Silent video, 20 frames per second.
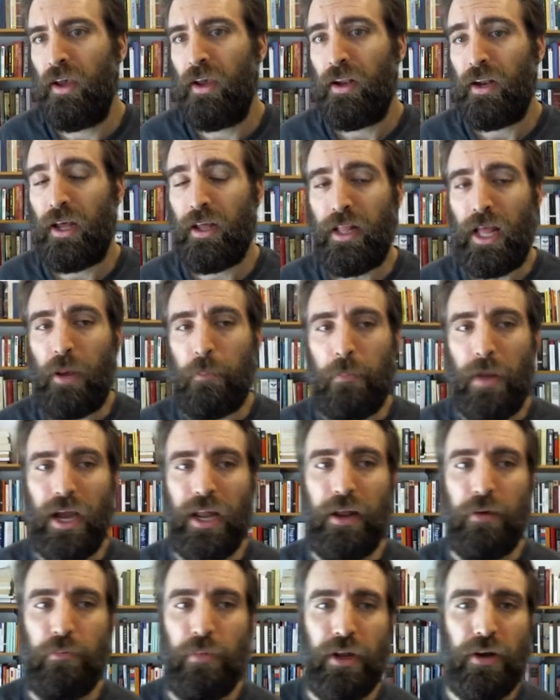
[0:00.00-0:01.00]
Now that might
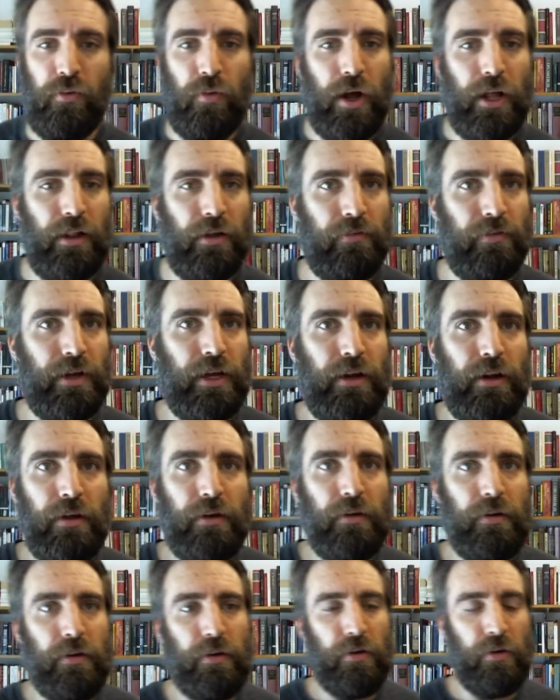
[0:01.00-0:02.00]
have been relevant
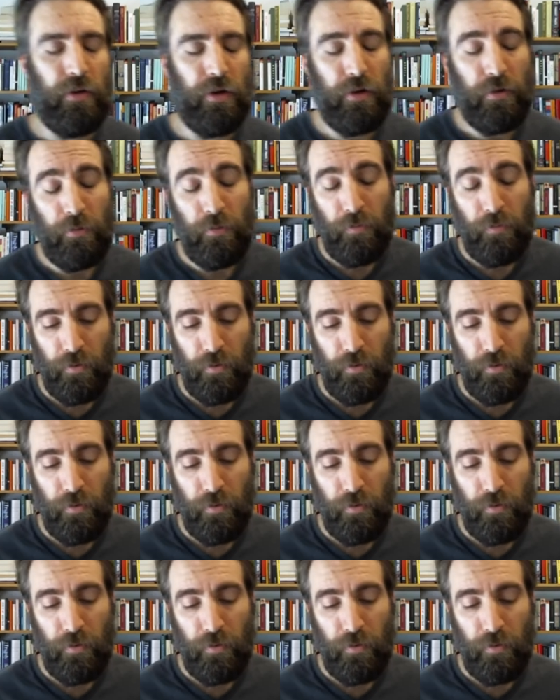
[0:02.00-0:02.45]
or